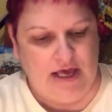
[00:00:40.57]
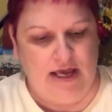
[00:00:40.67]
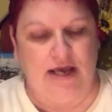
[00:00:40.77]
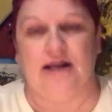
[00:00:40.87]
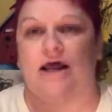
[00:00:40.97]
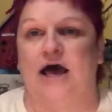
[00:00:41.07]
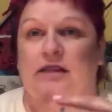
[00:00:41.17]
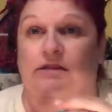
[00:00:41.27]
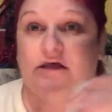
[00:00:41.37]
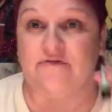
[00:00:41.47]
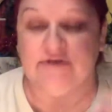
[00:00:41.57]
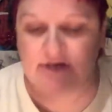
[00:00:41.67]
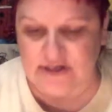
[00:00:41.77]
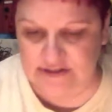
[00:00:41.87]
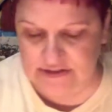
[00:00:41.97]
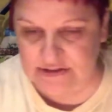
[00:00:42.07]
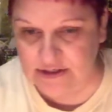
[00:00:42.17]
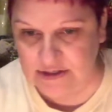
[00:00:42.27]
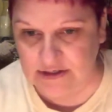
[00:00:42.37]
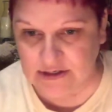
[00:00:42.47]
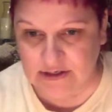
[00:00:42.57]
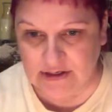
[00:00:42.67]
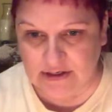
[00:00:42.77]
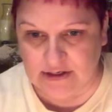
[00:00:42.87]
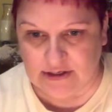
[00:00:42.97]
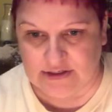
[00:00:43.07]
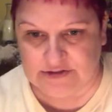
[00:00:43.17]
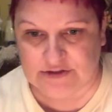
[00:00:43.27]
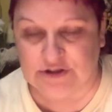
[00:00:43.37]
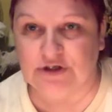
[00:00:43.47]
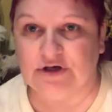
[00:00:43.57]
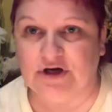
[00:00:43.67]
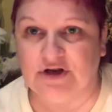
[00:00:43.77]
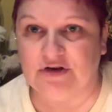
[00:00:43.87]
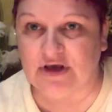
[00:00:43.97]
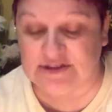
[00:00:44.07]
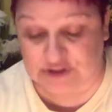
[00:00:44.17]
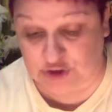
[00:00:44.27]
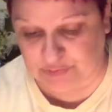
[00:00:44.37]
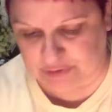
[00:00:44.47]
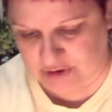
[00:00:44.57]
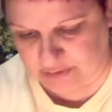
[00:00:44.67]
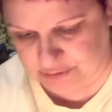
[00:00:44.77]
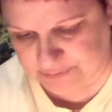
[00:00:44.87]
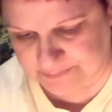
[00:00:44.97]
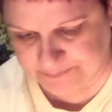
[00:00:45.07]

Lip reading: And I love this. It is good. It's a good primer.